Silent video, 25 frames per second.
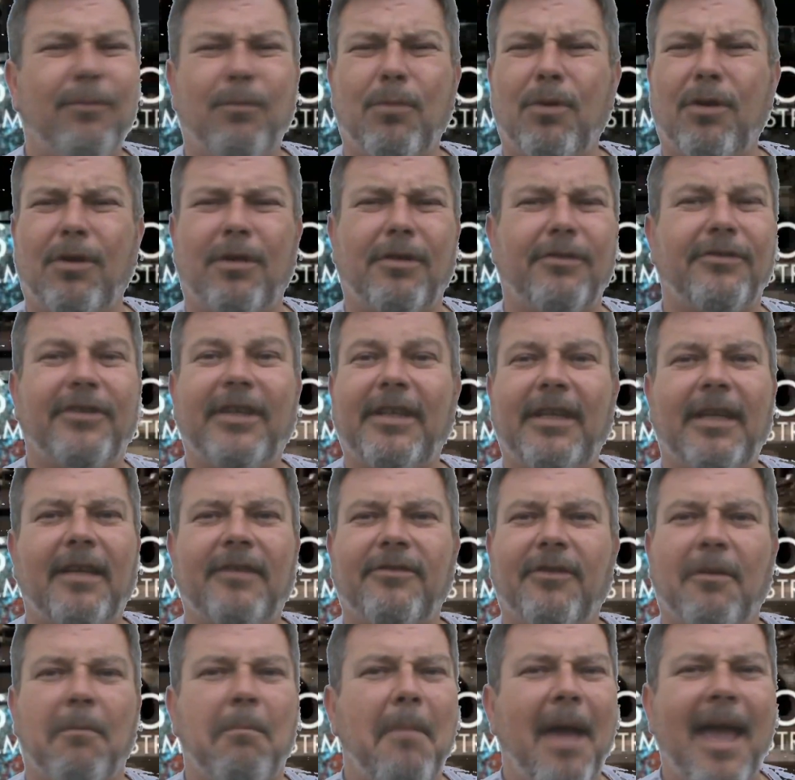words. It
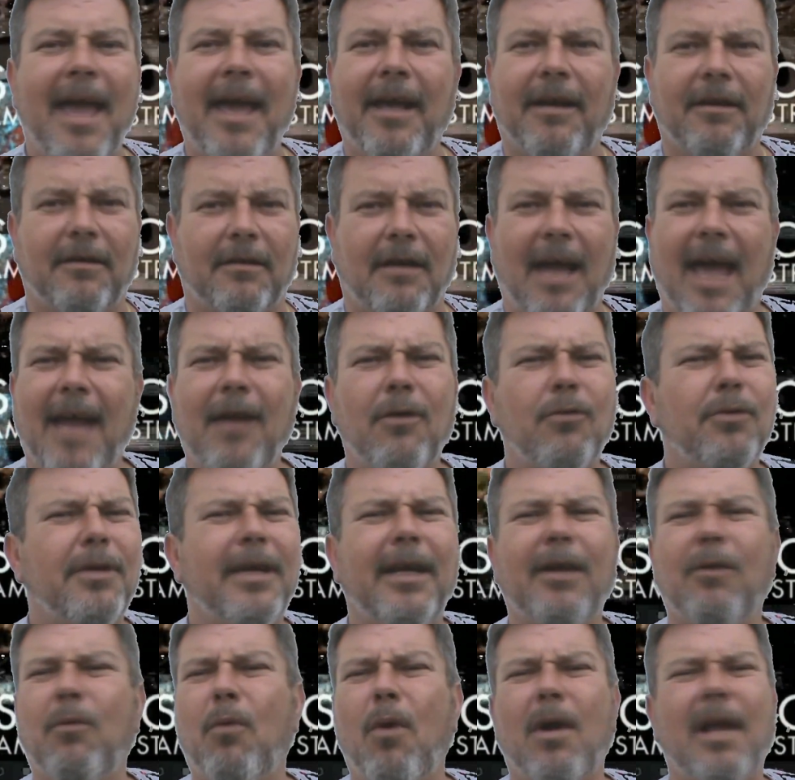doesn't matter. I don't
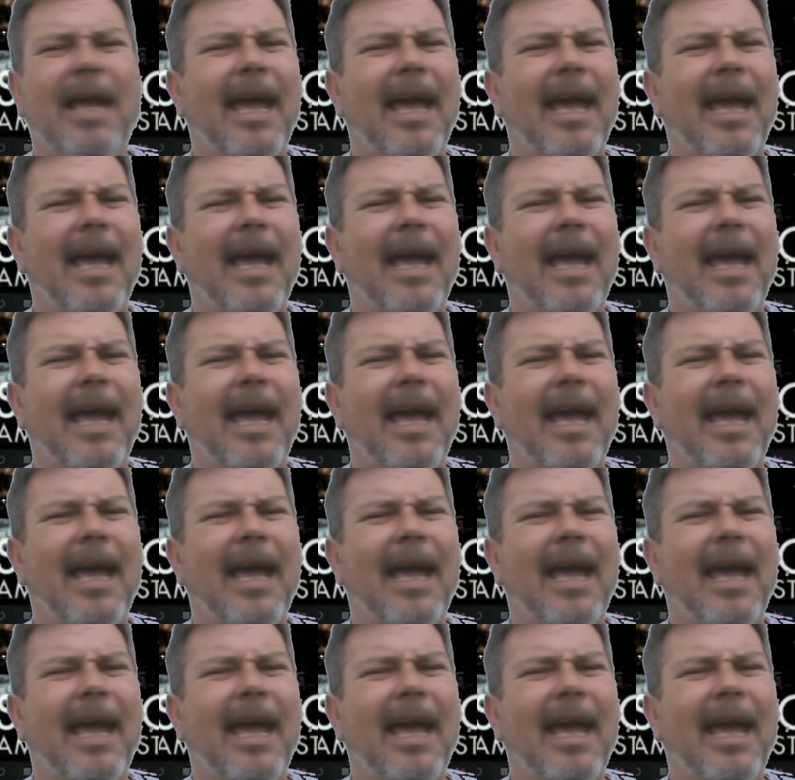care what